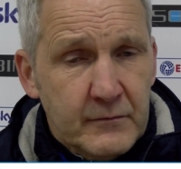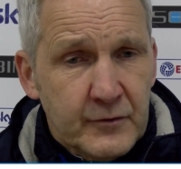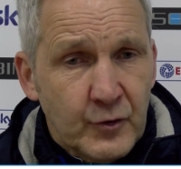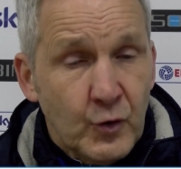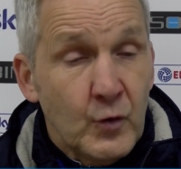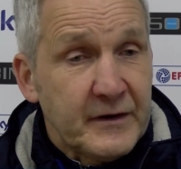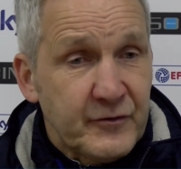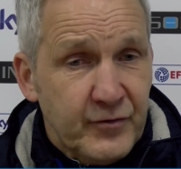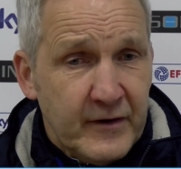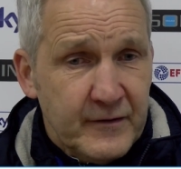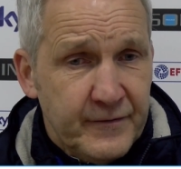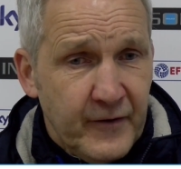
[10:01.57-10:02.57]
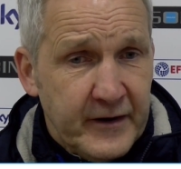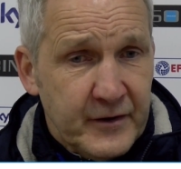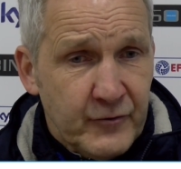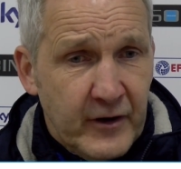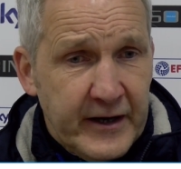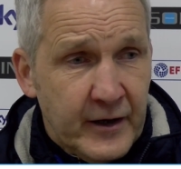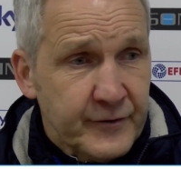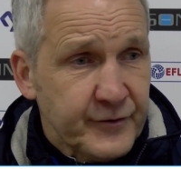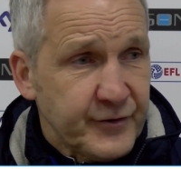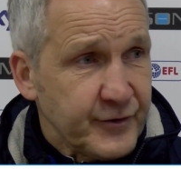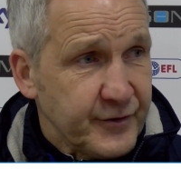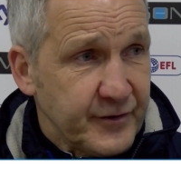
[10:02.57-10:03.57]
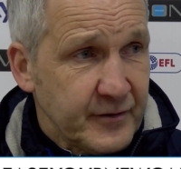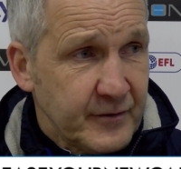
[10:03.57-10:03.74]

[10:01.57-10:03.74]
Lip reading: you're always trying to find the right answers.